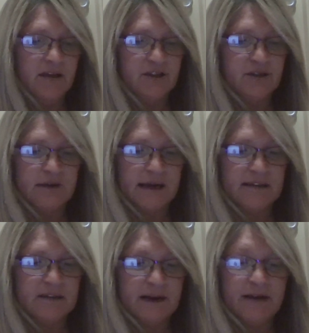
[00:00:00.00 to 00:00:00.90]
is
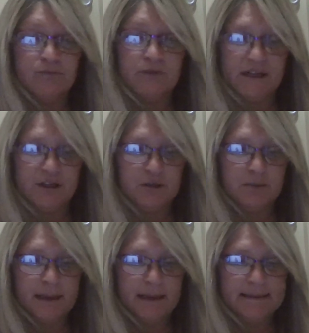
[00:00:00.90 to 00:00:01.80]
directed by Rachel
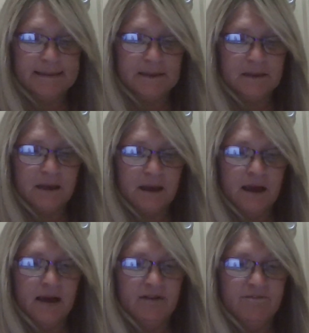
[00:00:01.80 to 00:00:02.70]
Mason
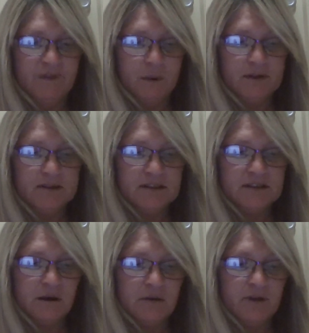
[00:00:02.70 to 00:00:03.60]
and
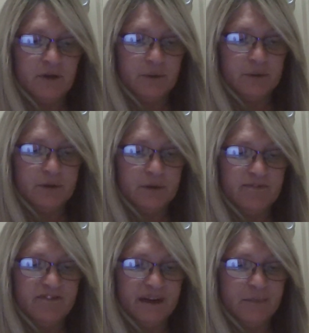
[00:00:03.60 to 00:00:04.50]
focuses on the YouTube
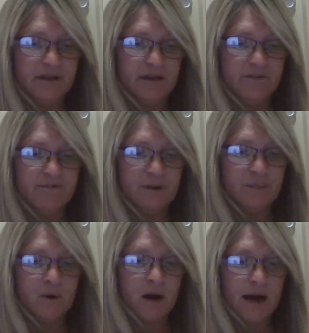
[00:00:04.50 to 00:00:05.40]
family
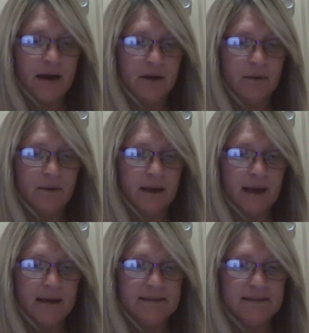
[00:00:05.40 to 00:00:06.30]
from Ohio
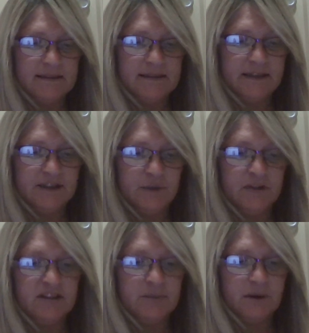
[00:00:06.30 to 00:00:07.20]
as it seeks to
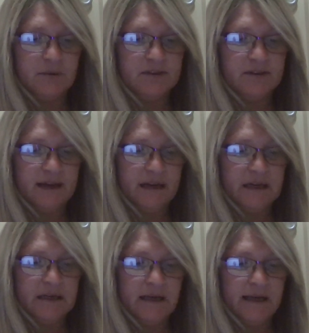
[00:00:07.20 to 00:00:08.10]
expose the
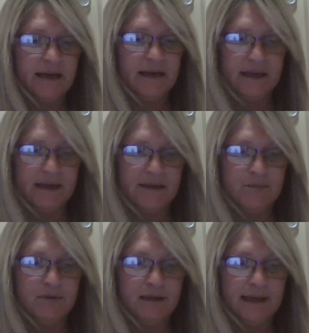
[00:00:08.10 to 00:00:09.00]
hidden and
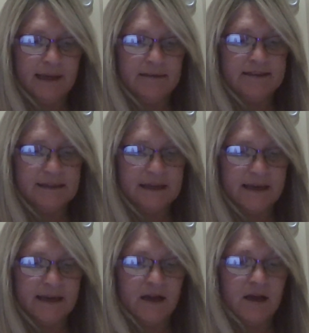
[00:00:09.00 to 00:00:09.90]
in plain
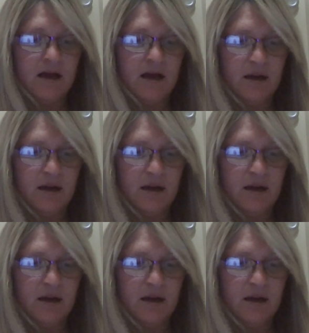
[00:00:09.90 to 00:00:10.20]
sight,